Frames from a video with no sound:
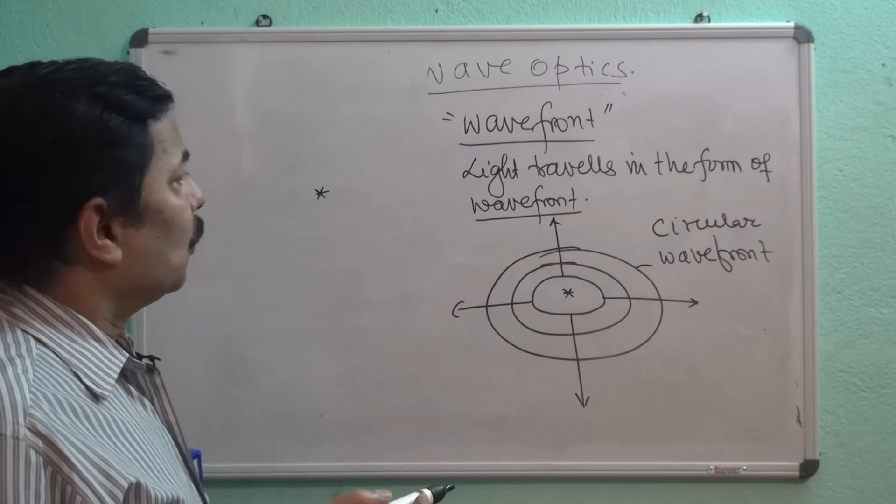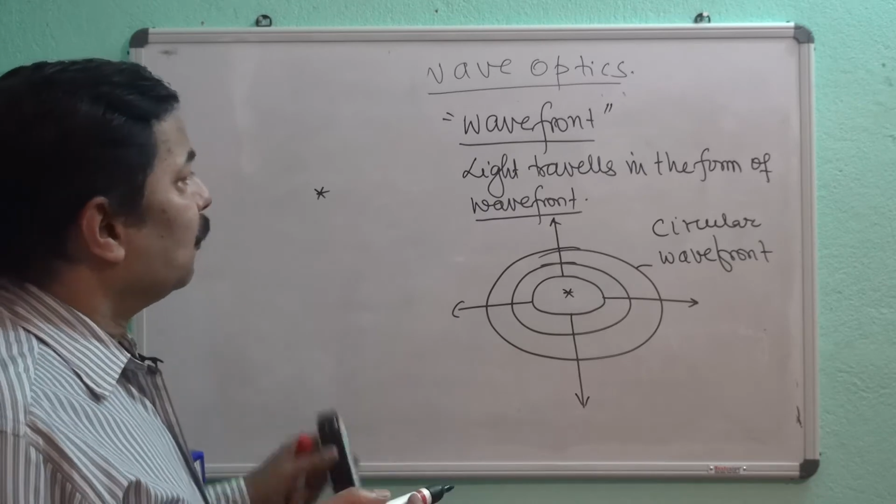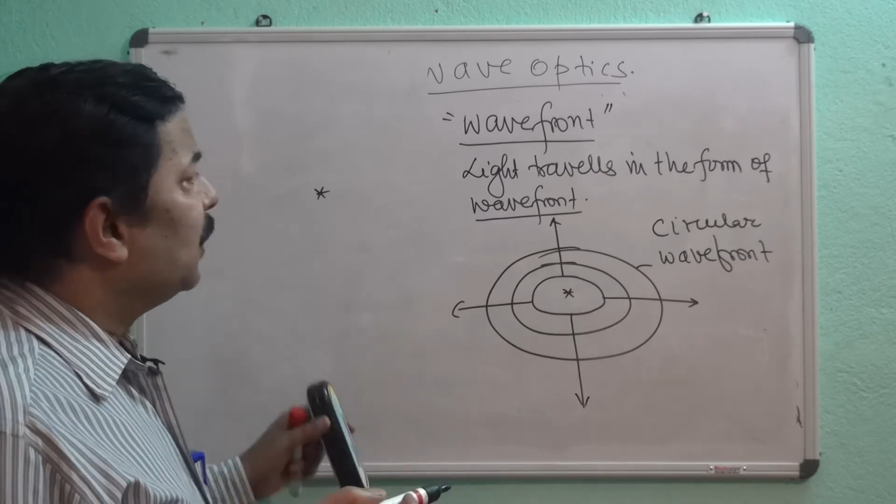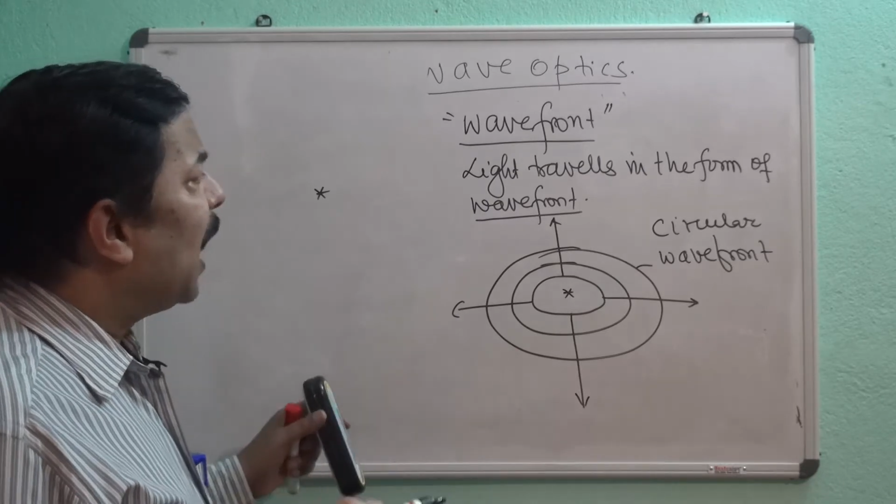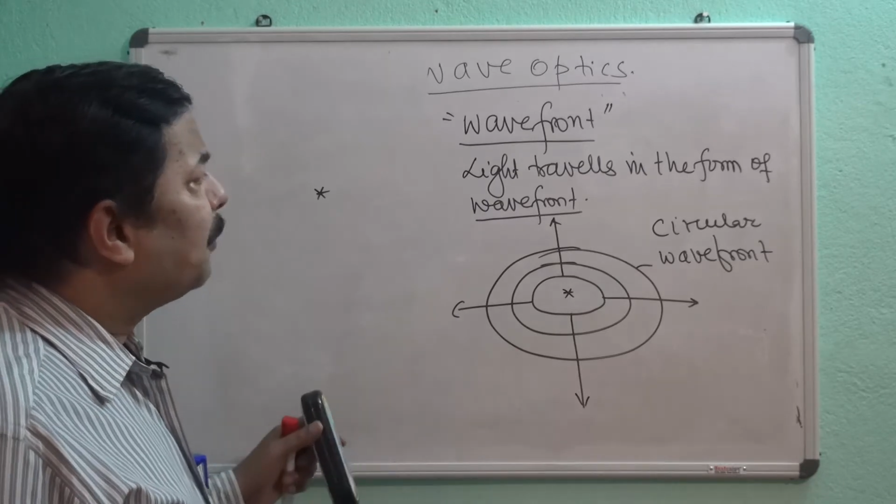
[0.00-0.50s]

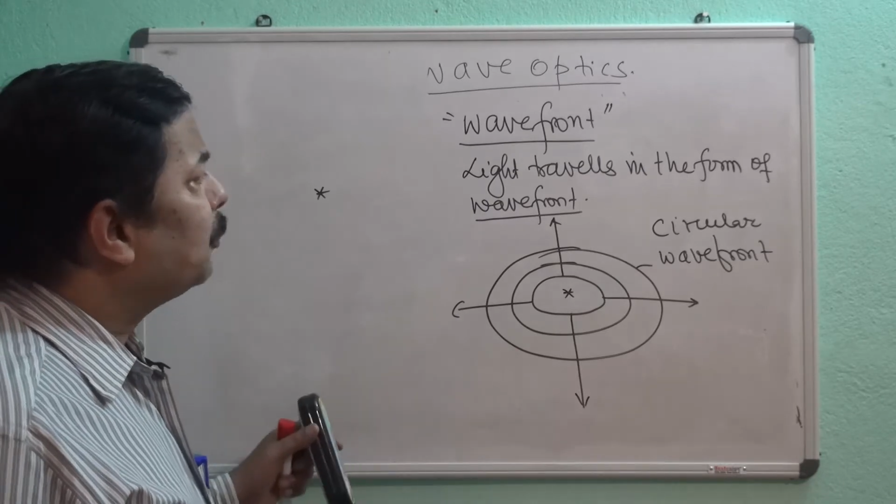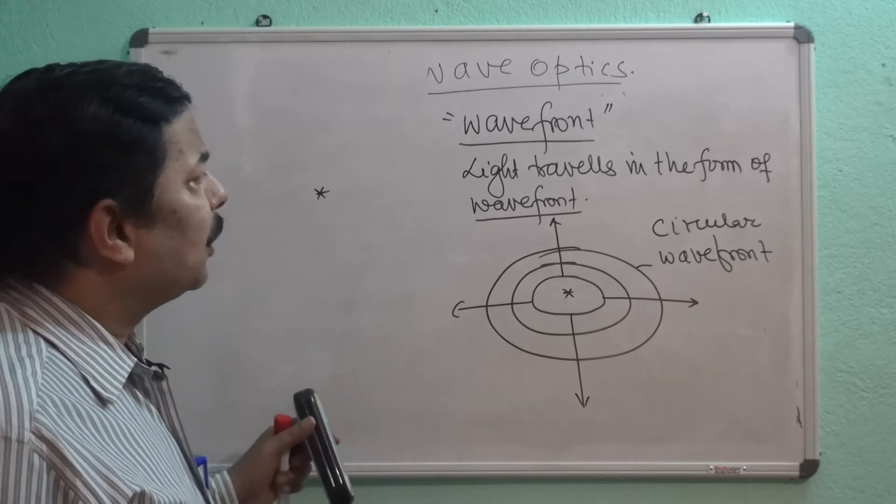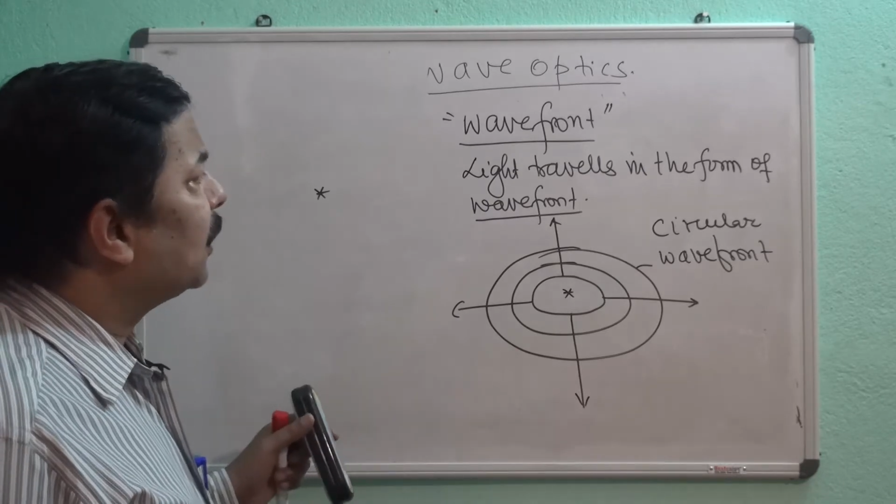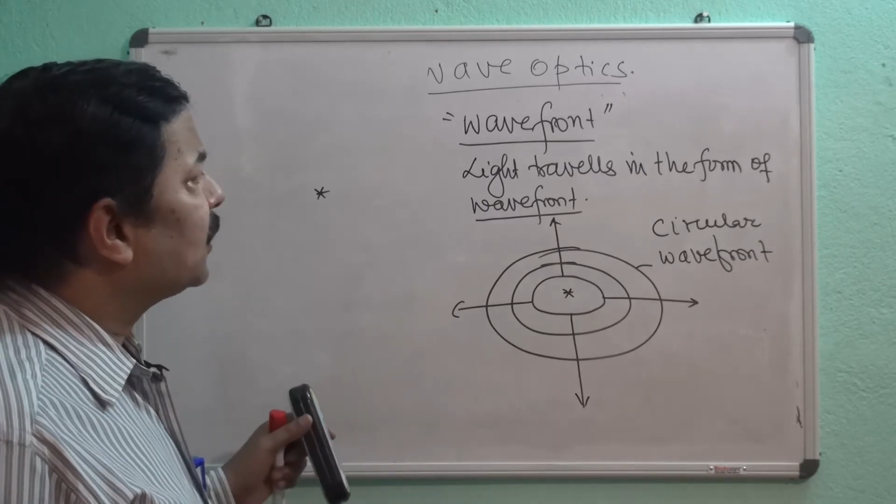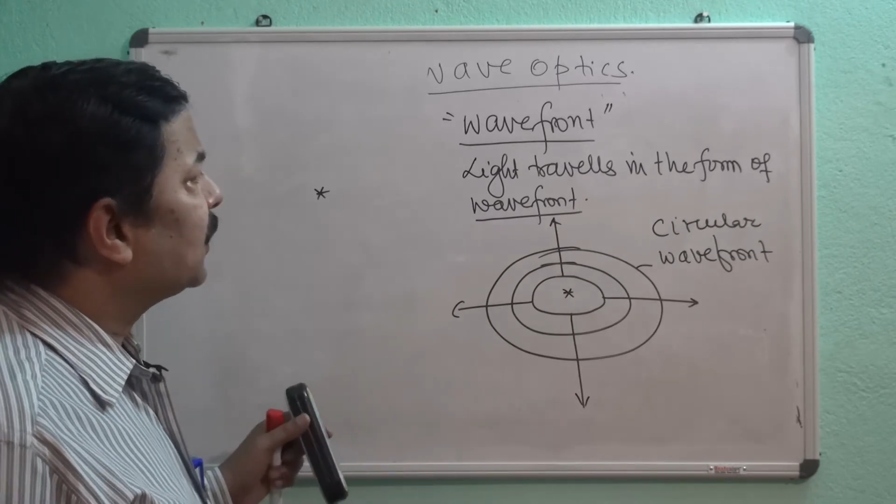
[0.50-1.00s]
We have to
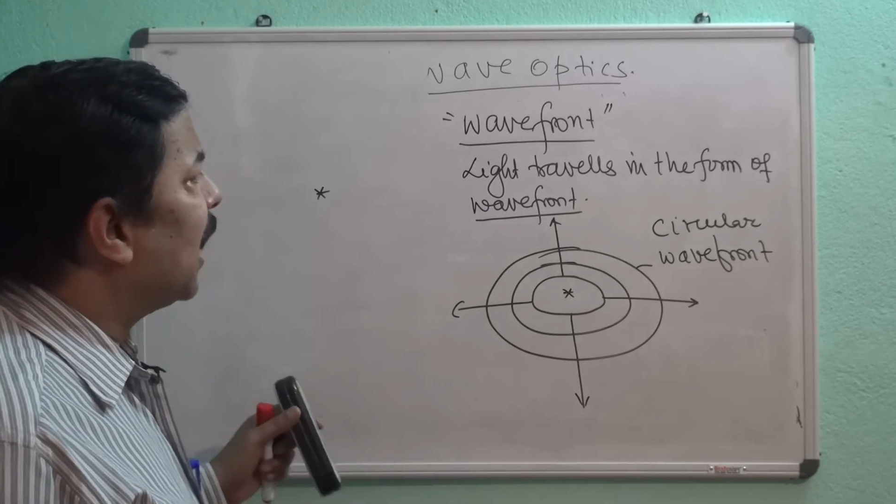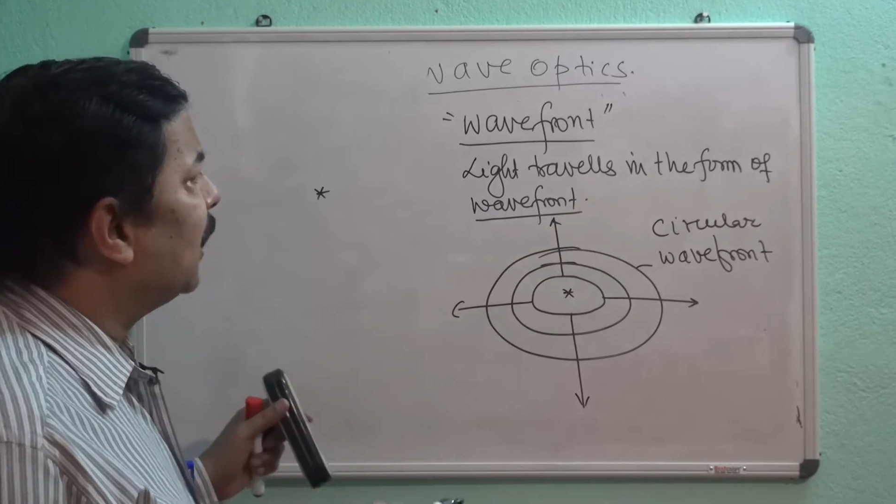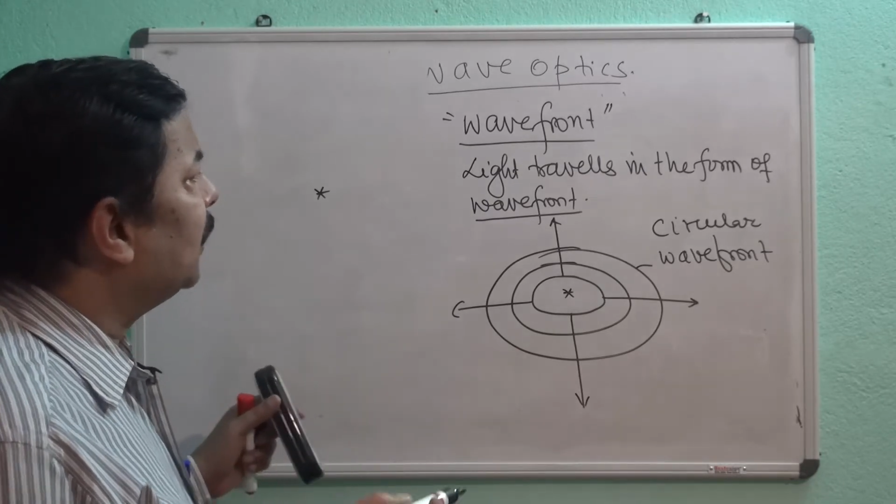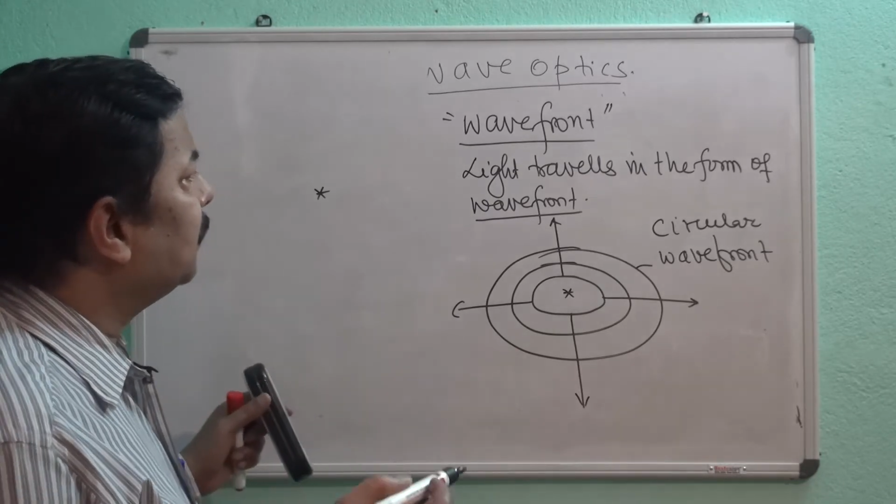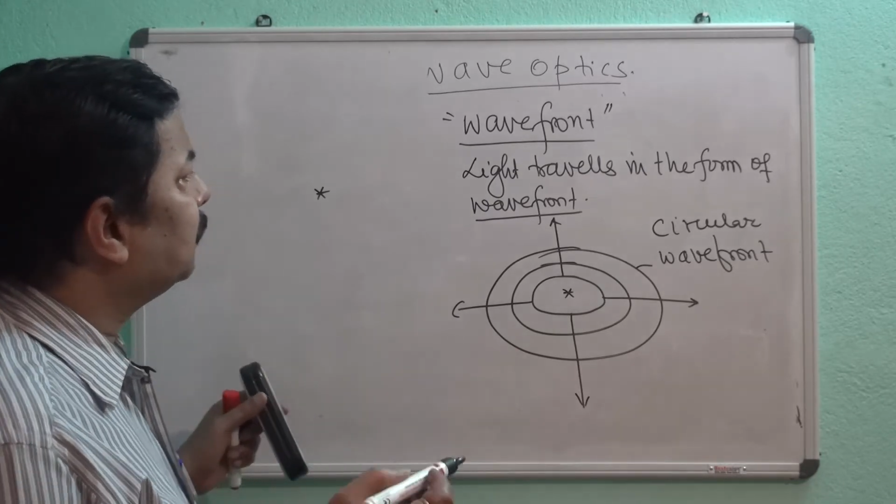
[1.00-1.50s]

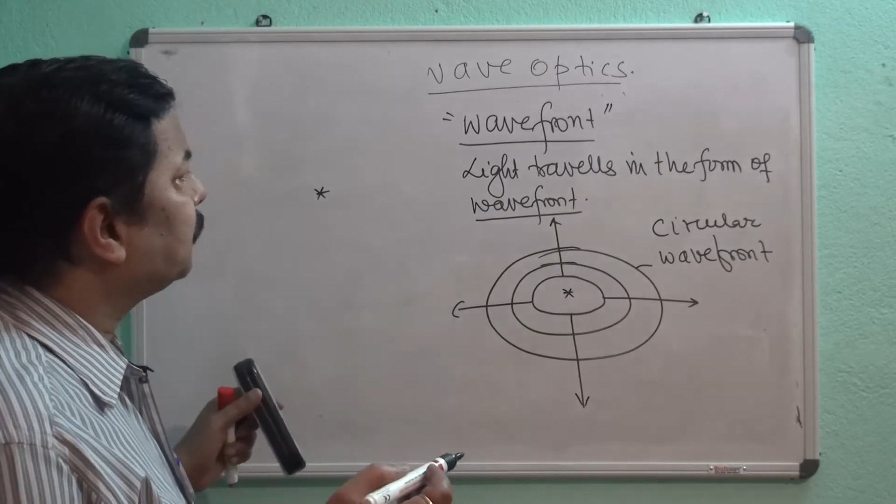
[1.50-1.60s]
understand,